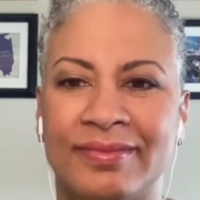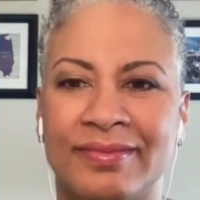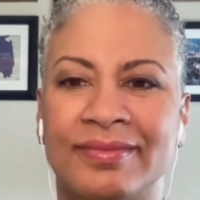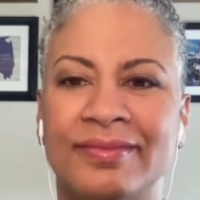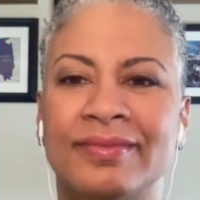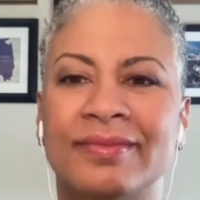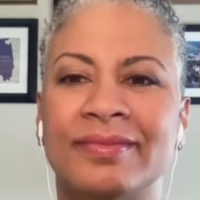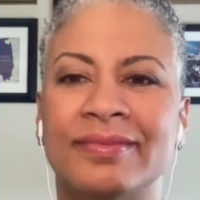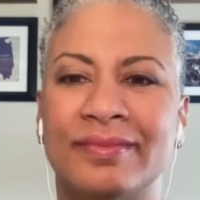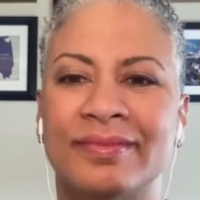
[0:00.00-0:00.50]

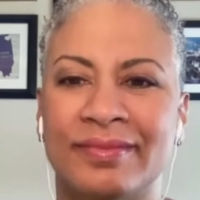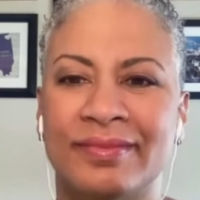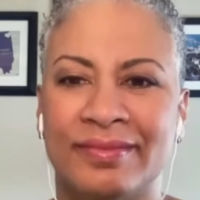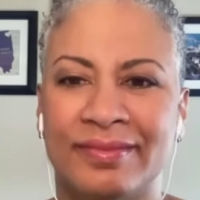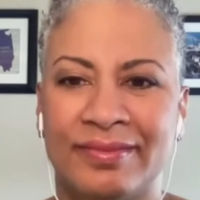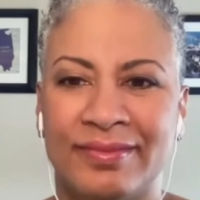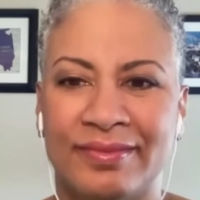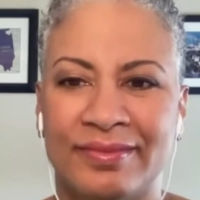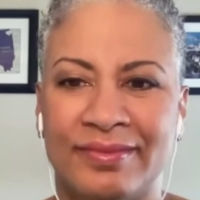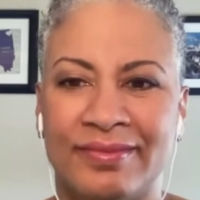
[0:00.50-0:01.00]

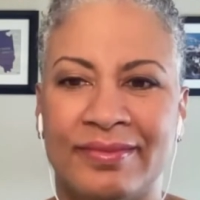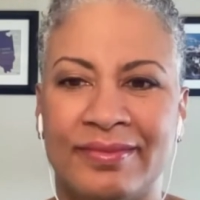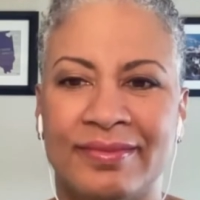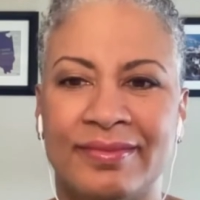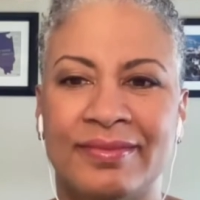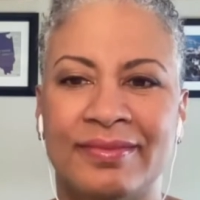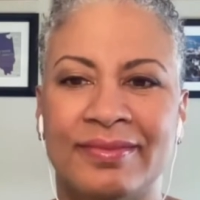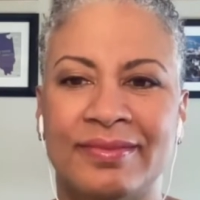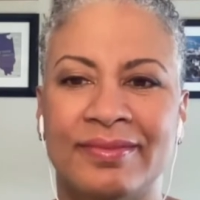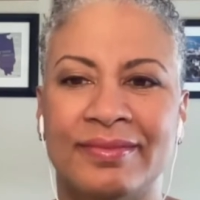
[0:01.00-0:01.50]

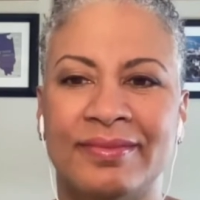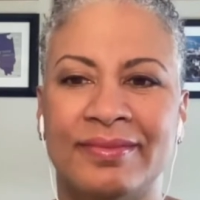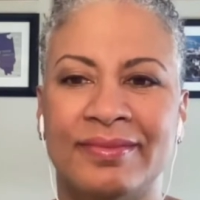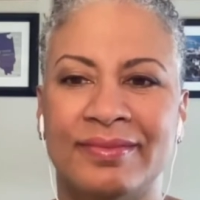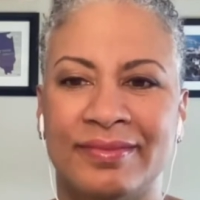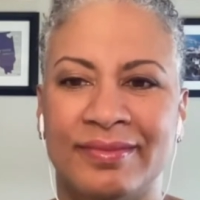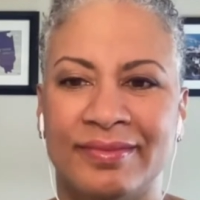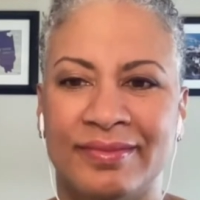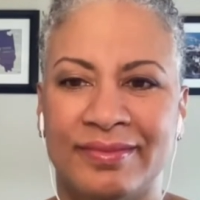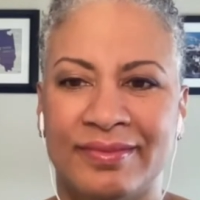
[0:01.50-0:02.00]

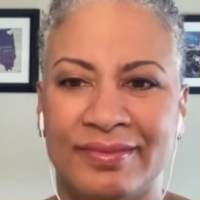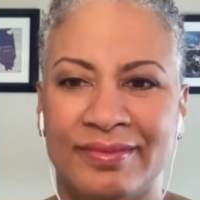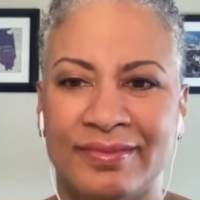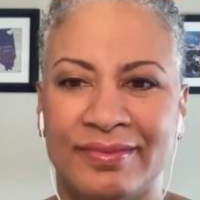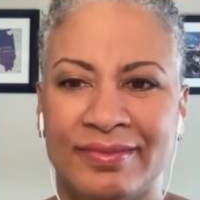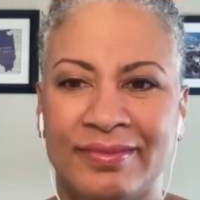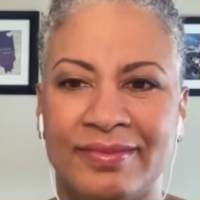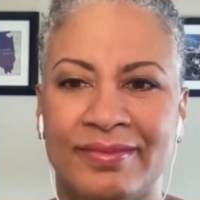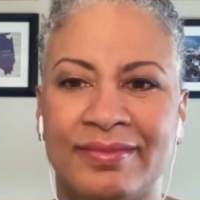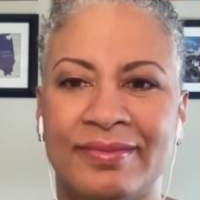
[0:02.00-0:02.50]

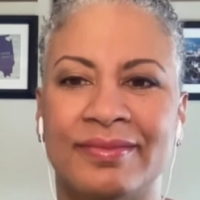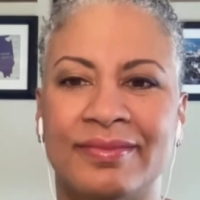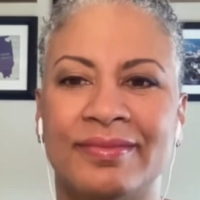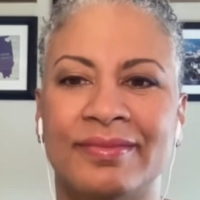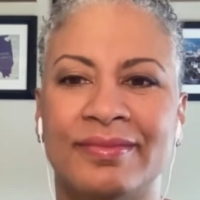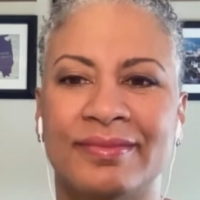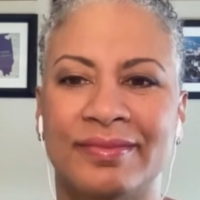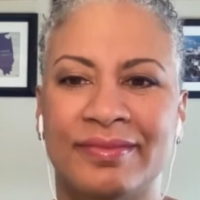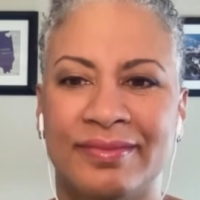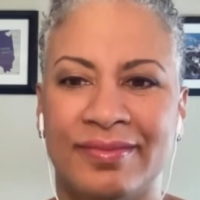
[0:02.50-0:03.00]

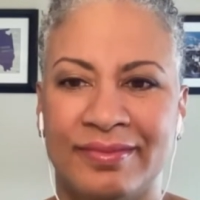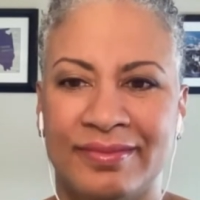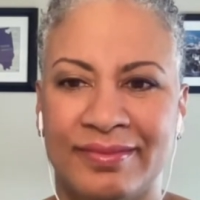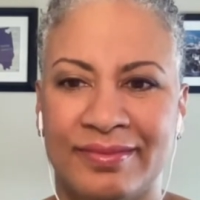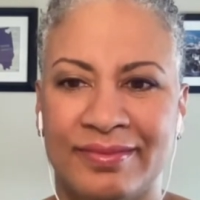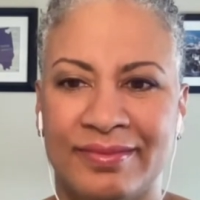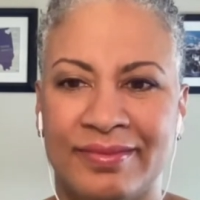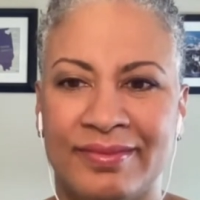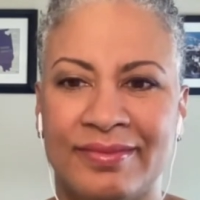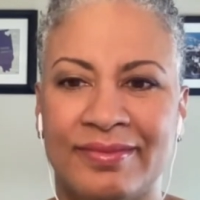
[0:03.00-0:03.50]

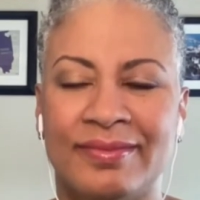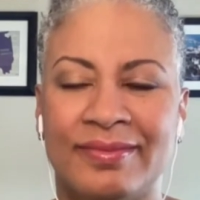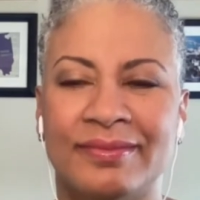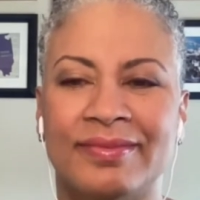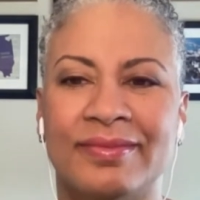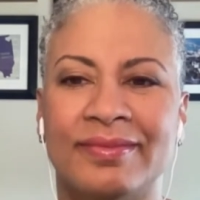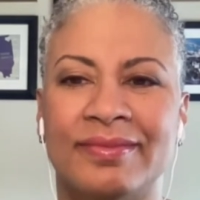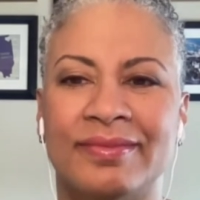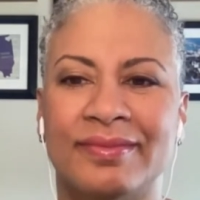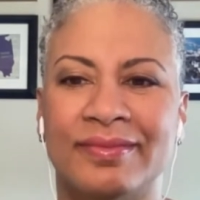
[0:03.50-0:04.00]

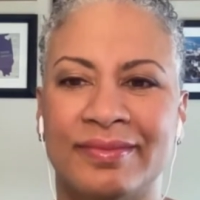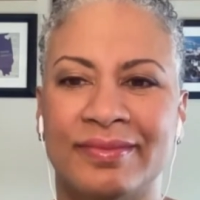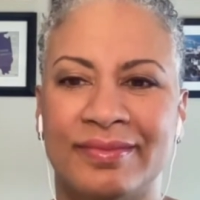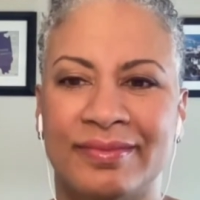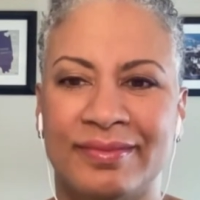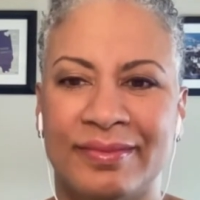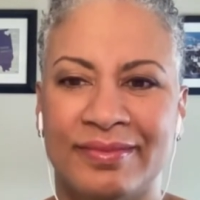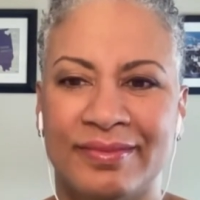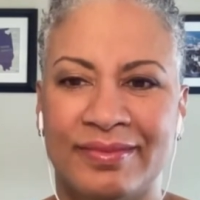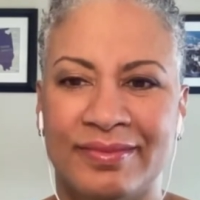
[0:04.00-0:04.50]

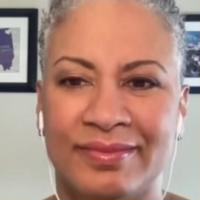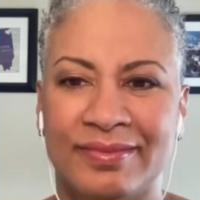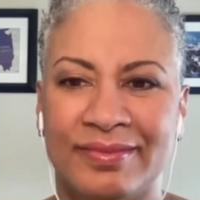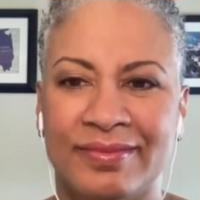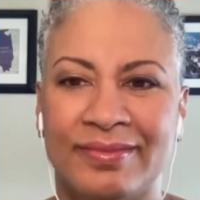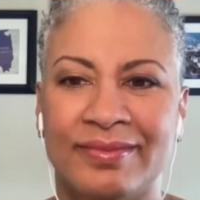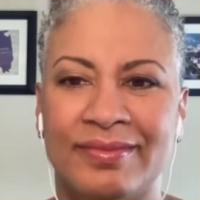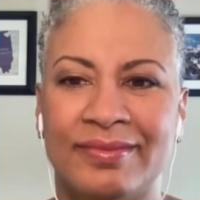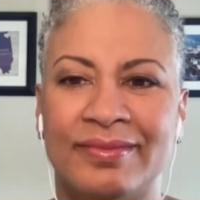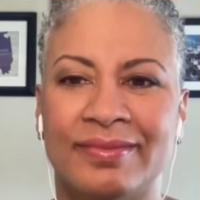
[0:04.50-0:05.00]

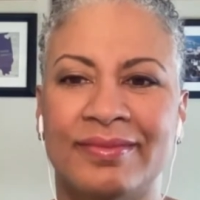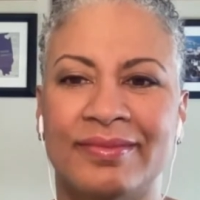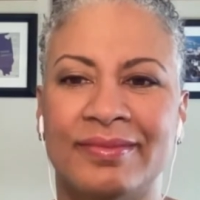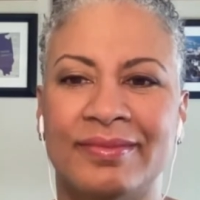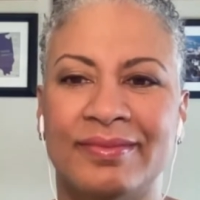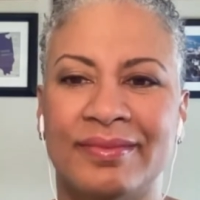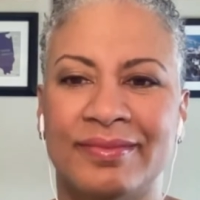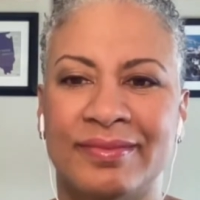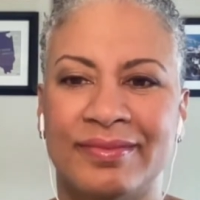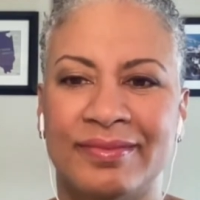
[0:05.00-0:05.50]

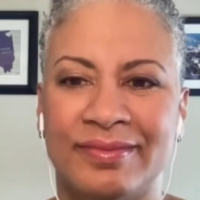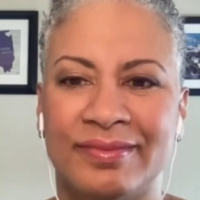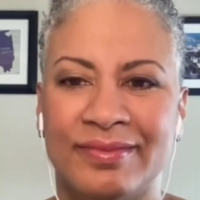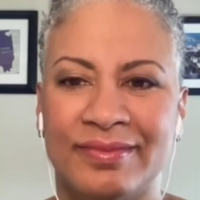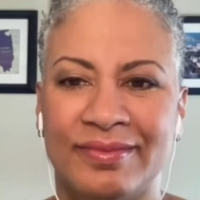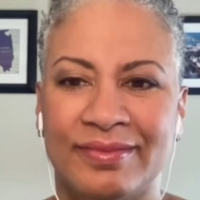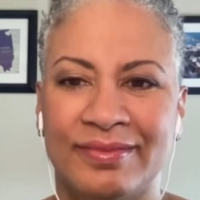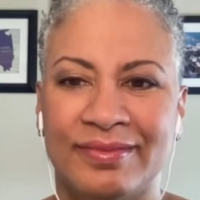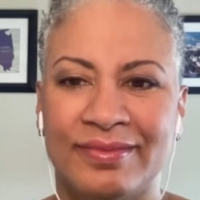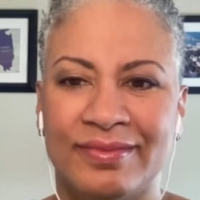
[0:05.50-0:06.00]

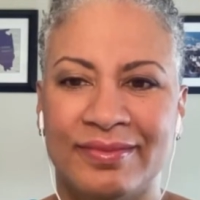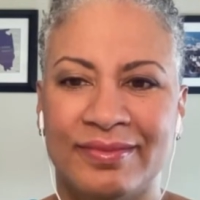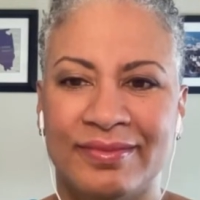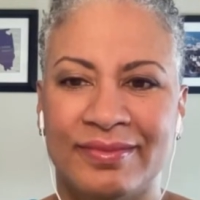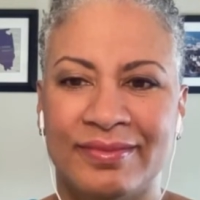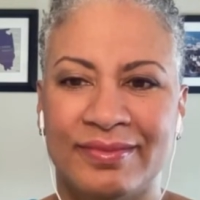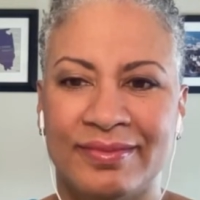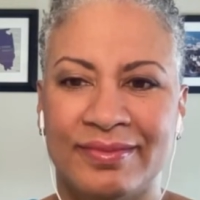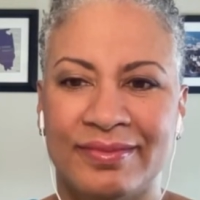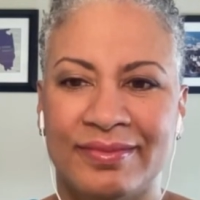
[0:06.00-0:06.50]

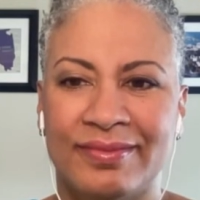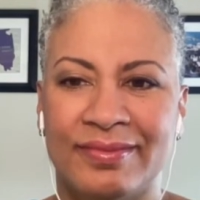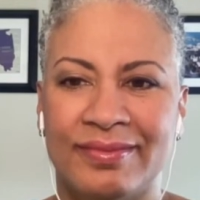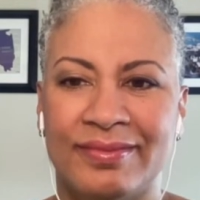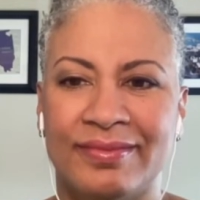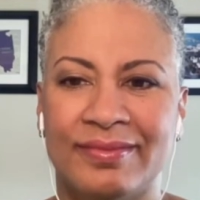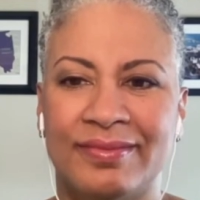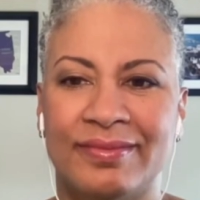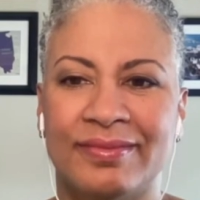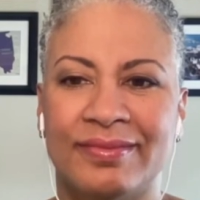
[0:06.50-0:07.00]

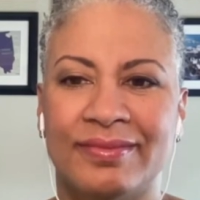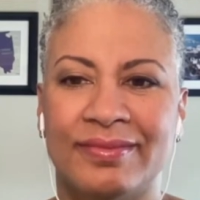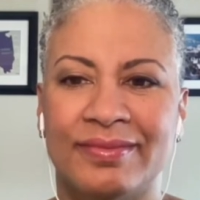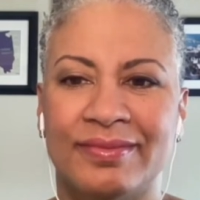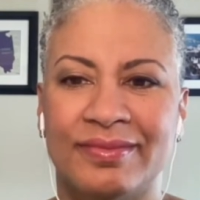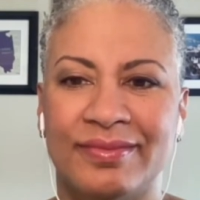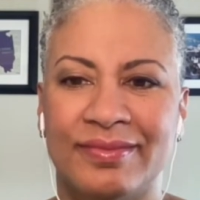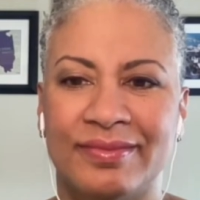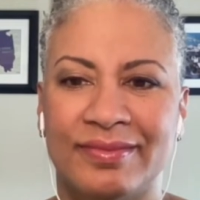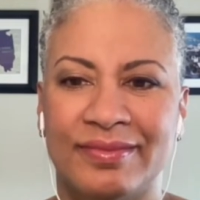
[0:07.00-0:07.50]

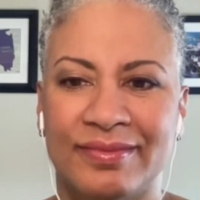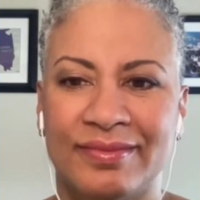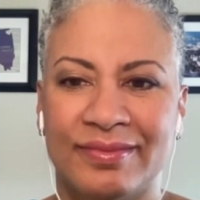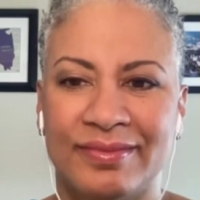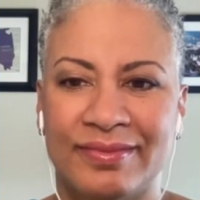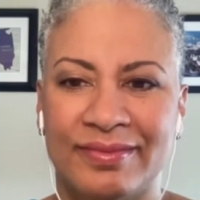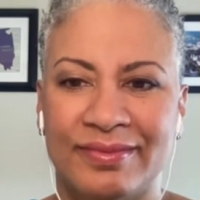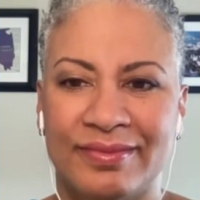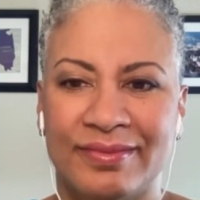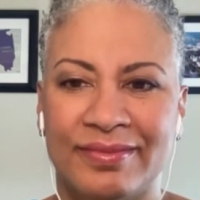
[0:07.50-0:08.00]
The person shown says nothing.